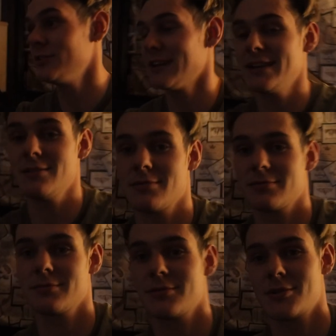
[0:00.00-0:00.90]
news, hasn't
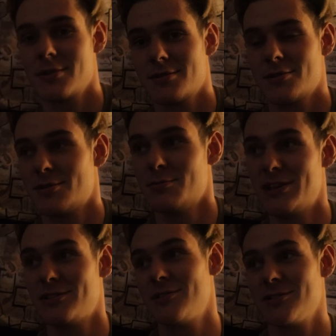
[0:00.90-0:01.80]

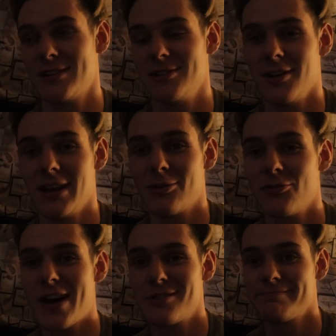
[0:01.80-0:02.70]
he? Mrs. has said he's not allowed
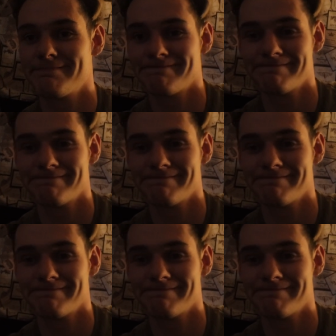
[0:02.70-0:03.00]
a van.